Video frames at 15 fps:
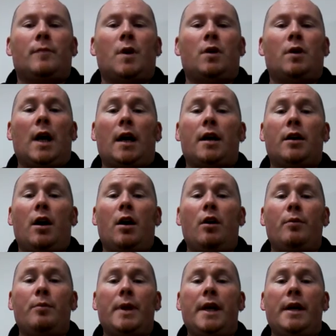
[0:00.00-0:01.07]
Good luck, and I
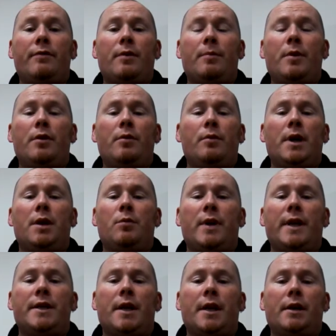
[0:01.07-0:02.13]
hope we hear from you.
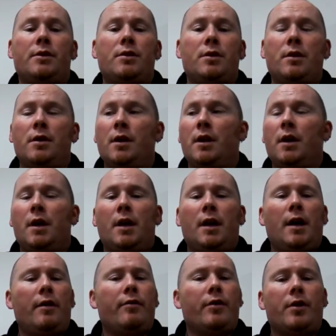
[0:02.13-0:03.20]
We teach
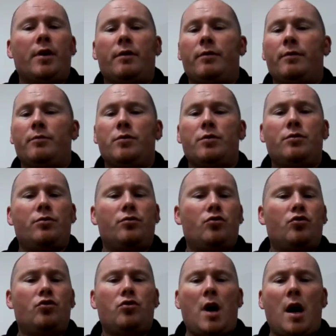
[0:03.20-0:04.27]
everything from
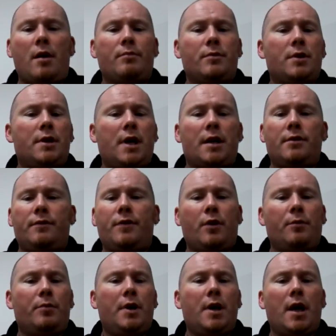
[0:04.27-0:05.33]
drums,
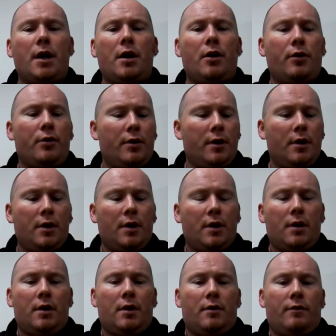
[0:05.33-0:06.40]
saxophone, piano,
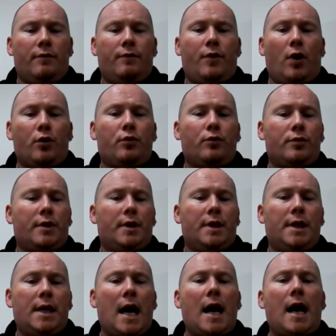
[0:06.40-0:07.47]
vocals,
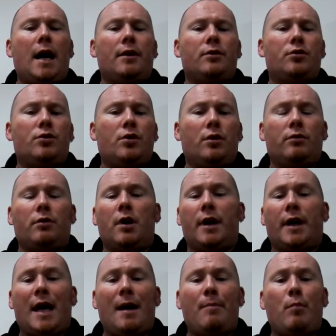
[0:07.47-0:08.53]
guitar,
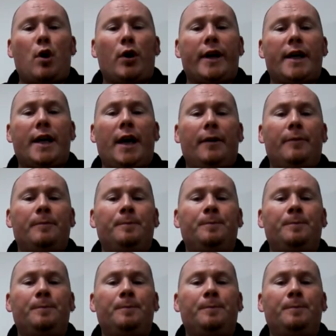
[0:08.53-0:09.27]
songwriting, harmonica,